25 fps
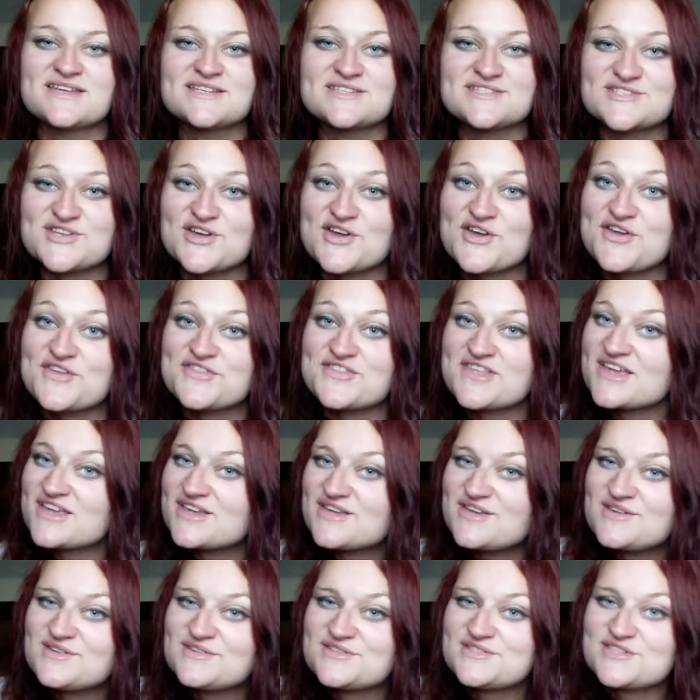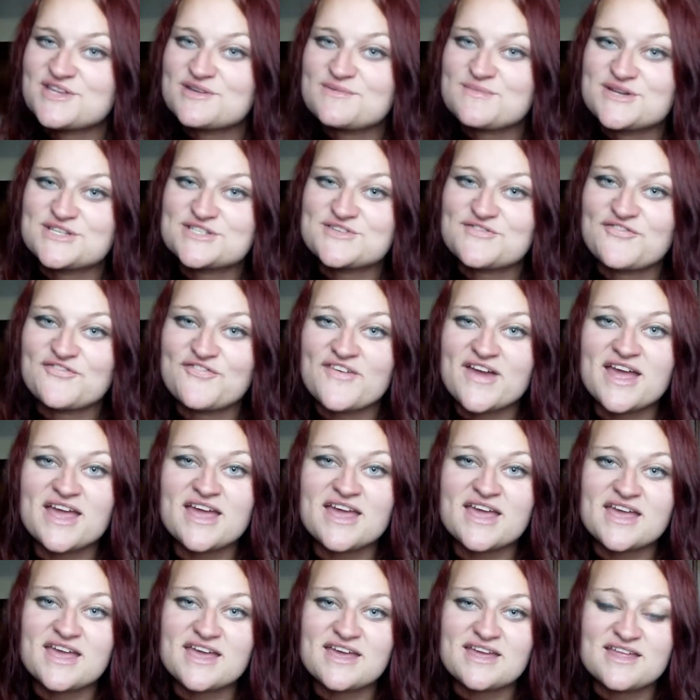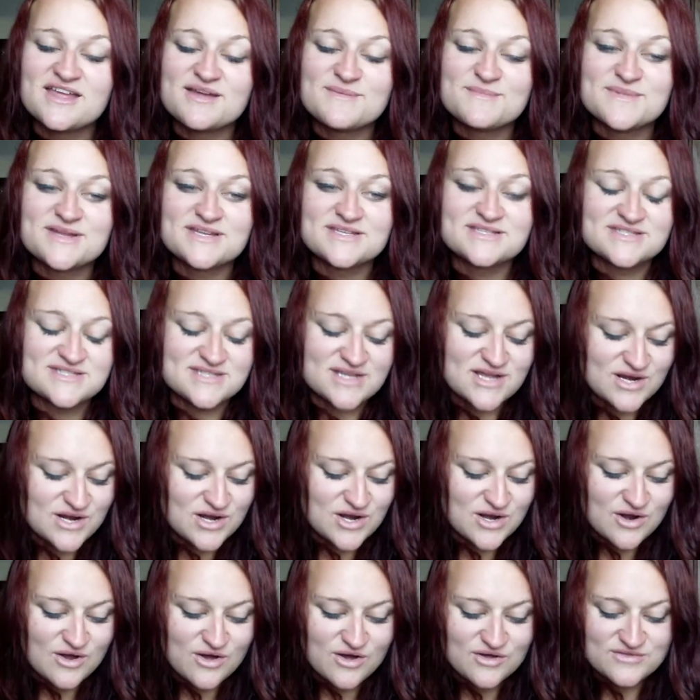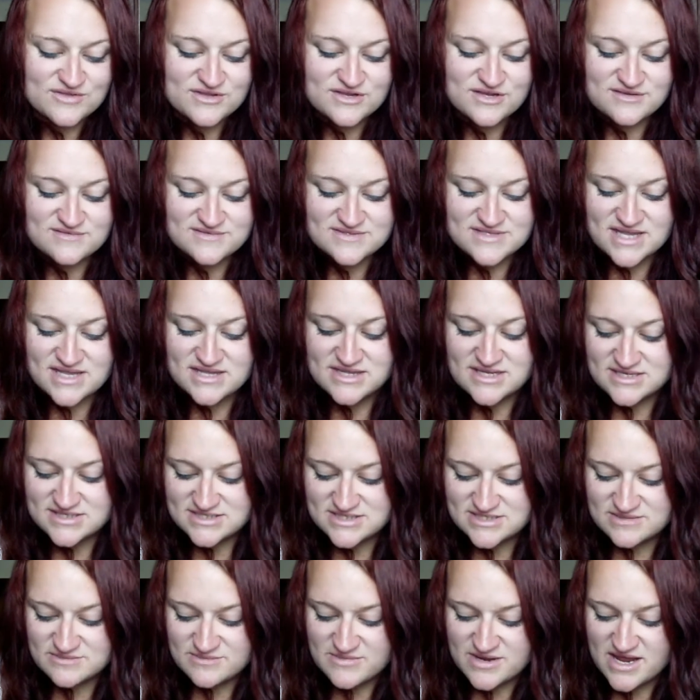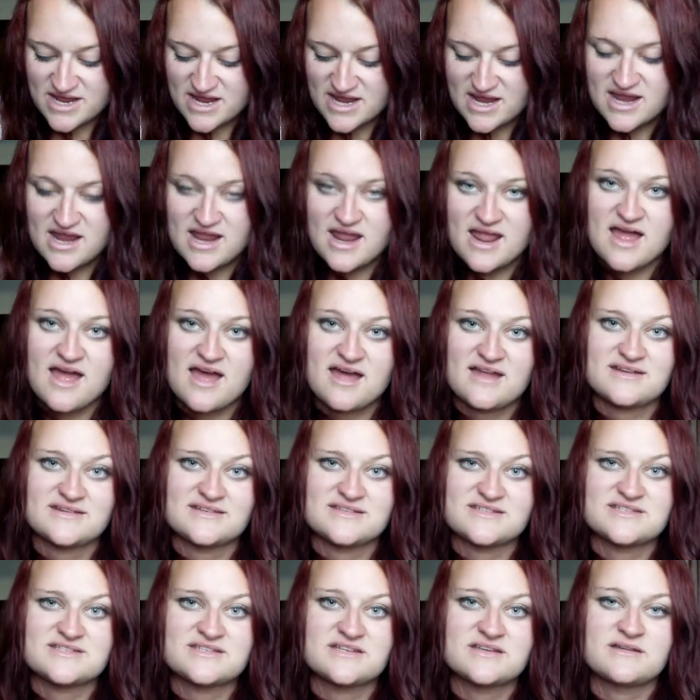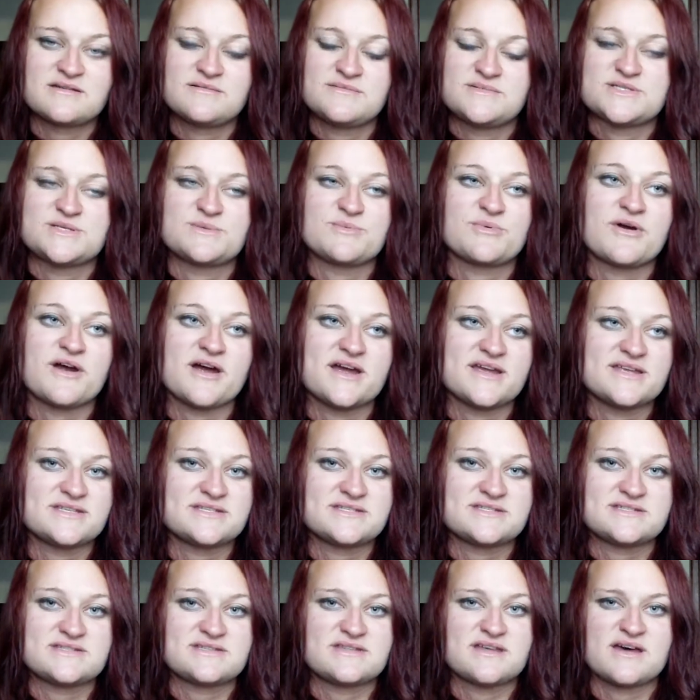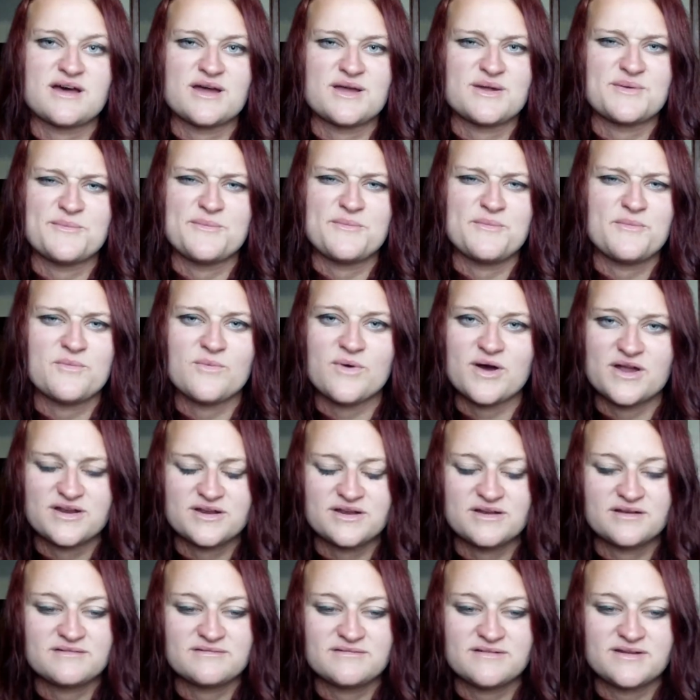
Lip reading: So thank you so much, Faye. It means a lot that you sent this to me, and surprised that I won